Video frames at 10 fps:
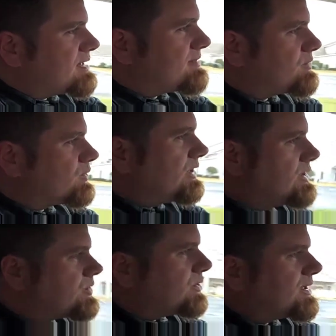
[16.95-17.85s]
Something
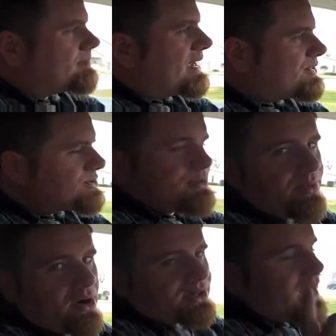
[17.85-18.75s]
really cool that Bethel's a
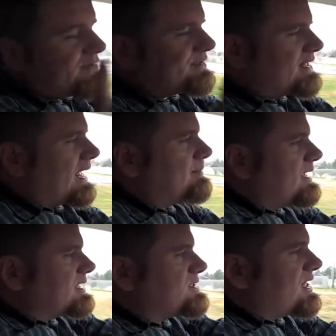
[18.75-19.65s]
part of and that I'm
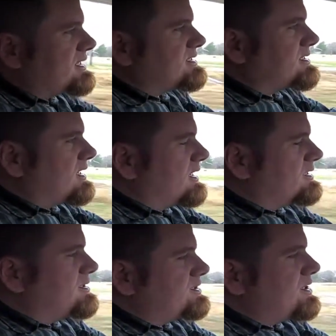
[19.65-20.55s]
getting the chance to
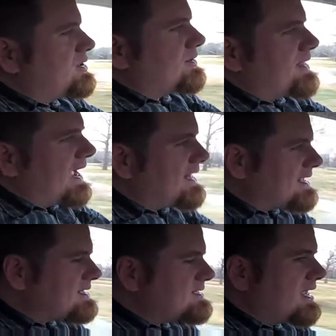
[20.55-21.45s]
do. And that
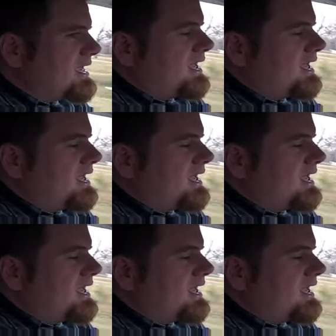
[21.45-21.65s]
is,